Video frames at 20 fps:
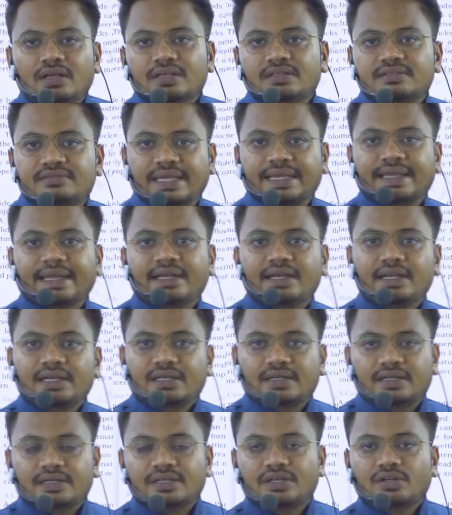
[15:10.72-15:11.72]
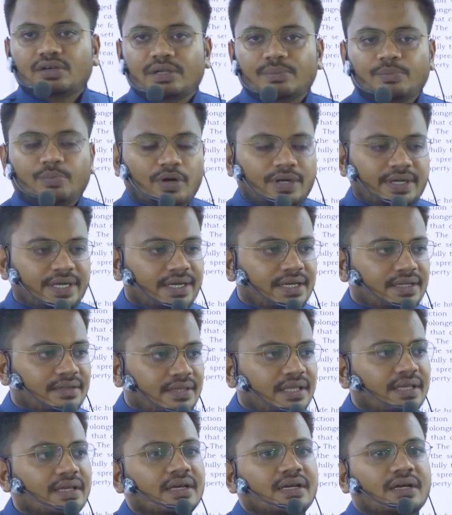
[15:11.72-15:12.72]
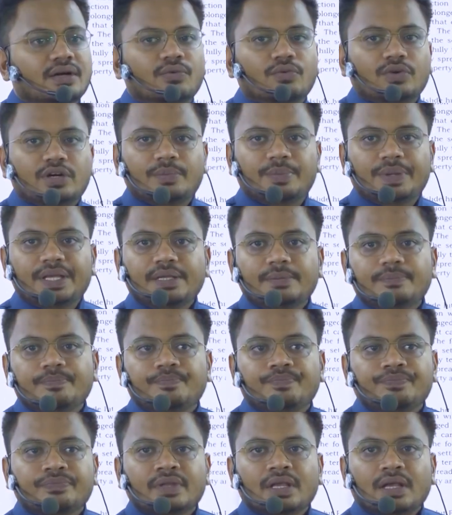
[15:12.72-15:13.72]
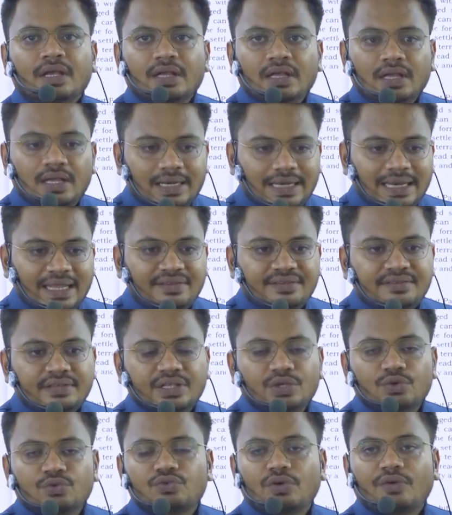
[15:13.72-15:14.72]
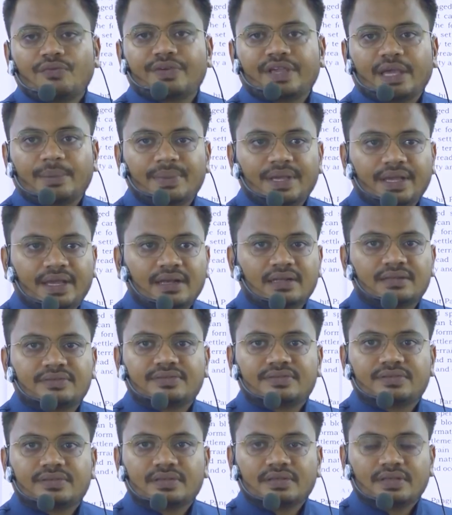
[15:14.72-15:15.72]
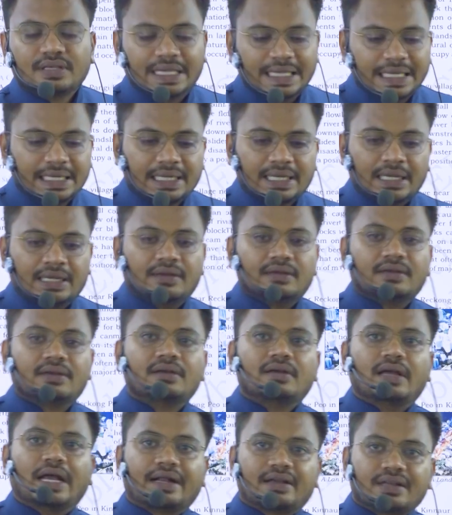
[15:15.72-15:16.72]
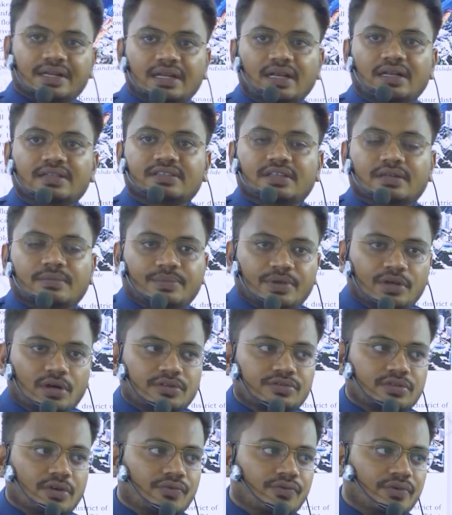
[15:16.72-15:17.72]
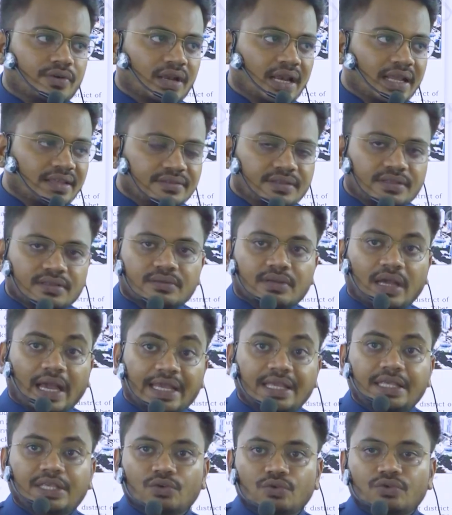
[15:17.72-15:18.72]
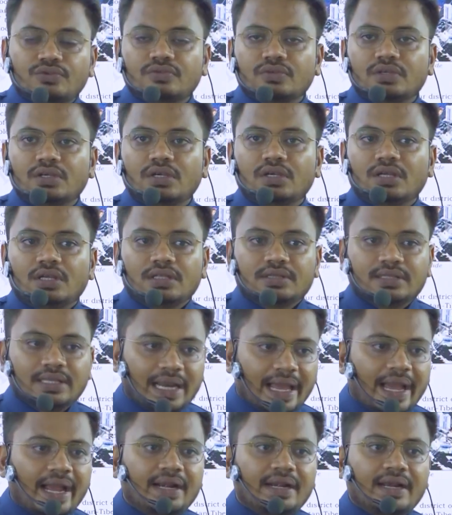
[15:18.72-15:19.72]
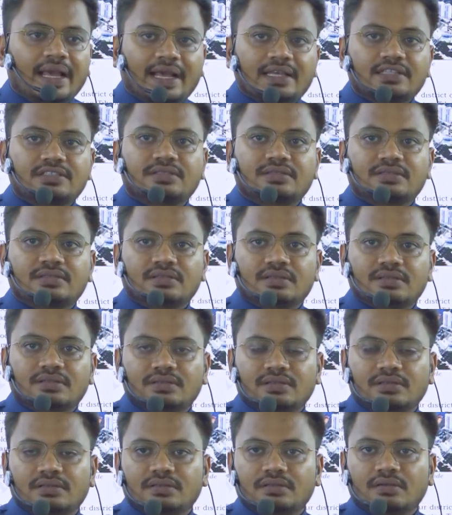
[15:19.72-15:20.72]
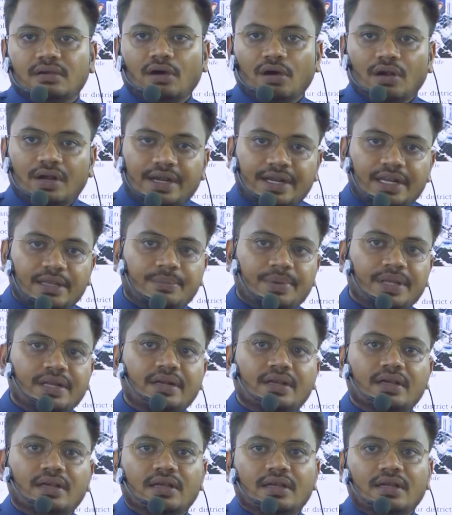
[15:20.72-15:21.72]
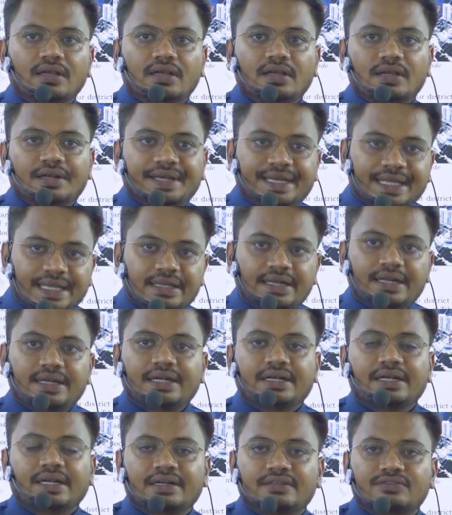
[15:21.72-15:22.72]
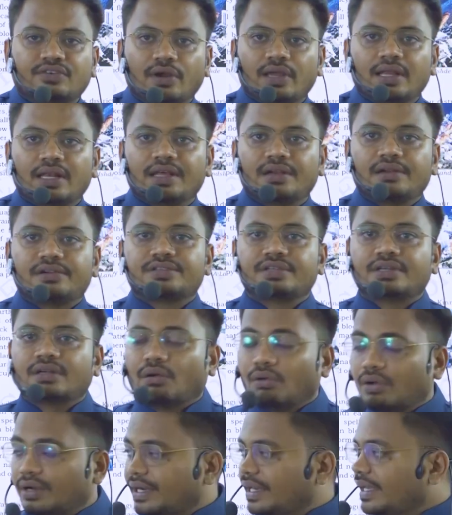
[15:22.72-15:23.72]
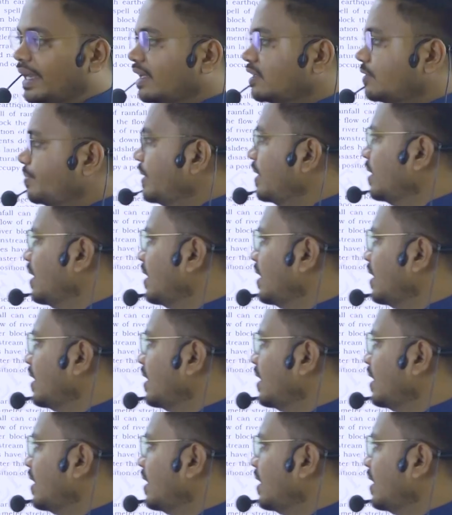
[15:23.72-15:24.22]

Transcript: Second, important thing would be less use of chemicals in agriculture. Because of less high use, the land has already been degraded and soil erosion already has been